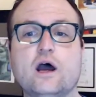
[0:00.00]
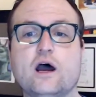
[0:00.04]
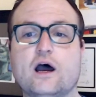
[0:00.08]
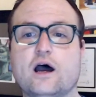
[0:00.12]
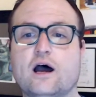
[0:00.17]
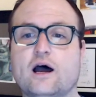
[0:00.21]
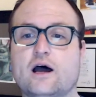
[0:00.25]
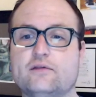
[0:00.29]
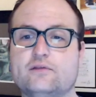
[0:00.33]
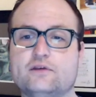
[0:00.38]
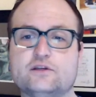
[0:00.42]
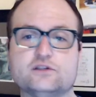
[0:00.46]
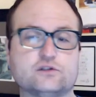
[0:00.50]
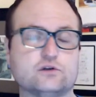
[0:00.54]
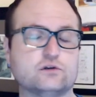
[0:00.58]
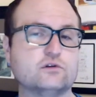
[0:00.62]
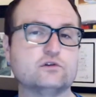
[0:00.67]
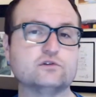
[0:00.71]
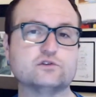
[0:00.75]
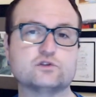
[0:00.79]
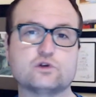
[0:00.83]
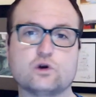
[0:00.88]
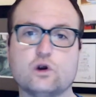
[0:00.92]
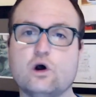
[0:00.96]
Uh, these are
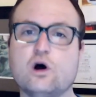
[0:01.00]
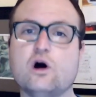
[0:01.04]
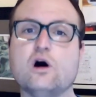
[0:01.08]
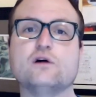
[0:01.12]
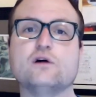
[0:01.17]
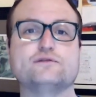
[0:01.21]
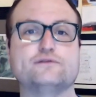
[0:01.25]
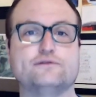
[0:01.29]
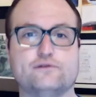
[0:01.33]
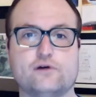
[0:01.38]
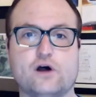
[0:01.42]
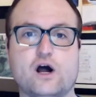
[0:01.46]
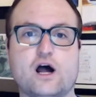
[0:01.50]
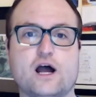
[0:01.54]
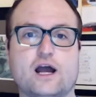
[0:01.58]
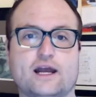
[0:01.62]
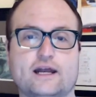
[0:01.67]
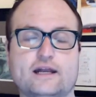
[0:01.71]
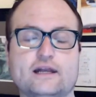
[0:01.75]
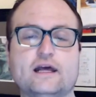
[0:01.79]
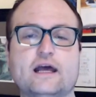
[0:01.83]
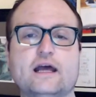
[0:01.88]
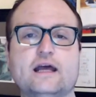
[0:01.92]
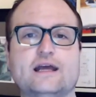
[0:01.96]
those are all fine.